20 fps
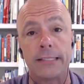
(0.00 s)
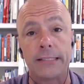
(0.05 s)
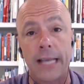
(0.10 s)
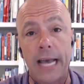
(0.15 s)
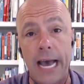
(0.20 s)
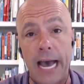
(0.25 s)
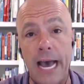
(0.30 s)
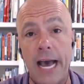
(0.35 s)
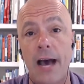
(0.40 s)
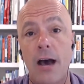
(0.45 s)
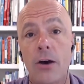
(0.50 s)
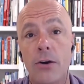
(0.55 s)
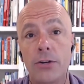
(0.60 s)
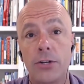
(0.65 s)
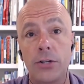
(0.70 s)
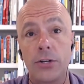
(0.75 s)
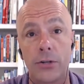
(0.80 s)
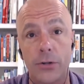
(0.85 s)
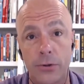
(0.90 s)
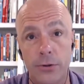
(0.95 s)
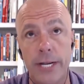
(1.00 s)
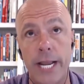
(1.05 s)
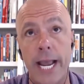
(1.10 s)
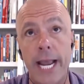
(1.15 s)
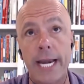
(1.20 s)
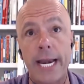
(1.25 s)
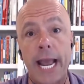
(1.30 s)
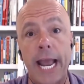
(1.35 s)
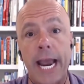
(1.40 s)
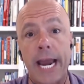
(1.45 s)
It's how to
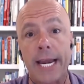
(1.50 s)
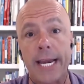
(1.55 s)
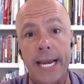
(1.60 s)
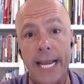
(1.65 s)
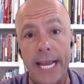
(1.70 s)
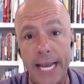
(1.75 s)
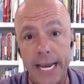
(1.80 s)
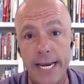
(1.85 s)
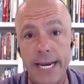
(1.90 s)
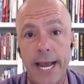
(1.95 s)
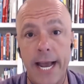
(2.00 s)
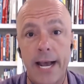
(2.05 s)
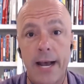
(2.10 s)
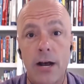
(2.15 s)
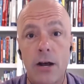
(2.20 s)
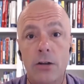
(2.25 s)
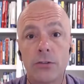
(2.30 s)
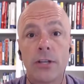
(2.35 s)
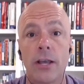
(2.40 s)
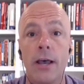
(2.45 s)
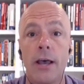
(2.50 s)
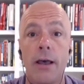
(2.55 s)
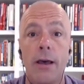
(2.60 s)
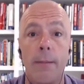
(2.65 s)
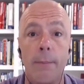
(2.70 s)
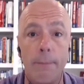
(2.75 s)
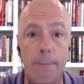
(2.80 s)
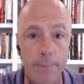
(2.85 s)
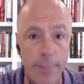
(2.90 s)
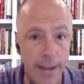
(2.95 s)
create an in house
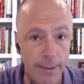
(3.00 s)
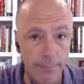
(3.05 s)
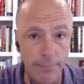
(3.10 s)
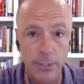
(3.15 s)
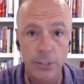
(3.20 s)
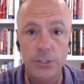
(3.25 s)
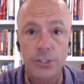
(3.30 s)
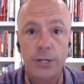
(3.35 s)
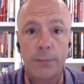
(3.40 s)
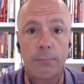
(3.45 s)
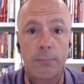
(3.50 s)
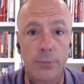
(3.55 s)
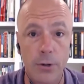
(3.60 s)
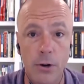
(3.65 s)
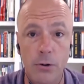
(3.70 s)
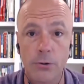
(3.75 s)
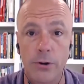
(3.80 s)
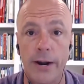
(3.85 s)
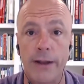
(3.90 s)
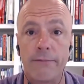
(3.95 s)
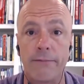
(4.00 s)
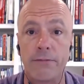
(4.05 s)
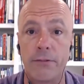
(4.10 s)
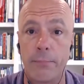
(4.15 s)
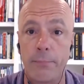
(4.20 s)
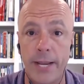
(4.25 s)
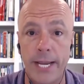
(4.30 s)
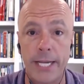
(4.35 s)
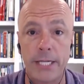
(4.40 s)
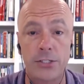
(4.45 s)
membership program
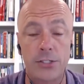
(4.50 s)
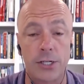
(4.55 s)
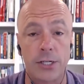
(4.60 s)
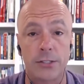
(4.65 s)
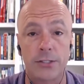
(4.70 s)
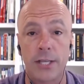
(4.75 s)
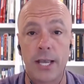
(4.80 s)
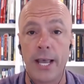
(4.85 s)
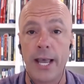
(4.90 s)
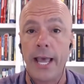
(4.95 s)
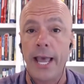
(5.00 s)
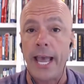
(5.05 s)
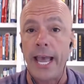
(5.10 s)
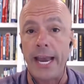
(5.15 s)
for patients.